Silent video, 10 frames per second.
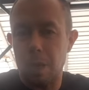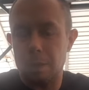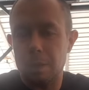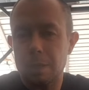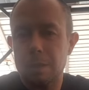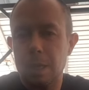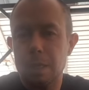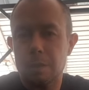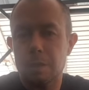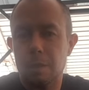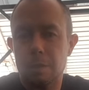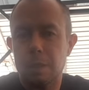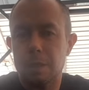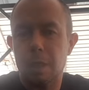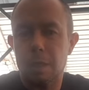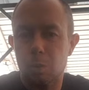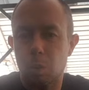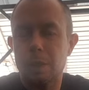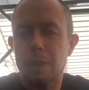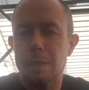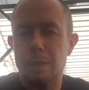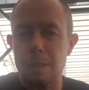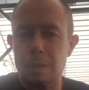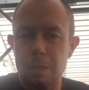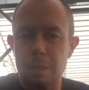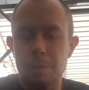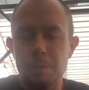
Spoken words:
let's say it's a GTX 2860.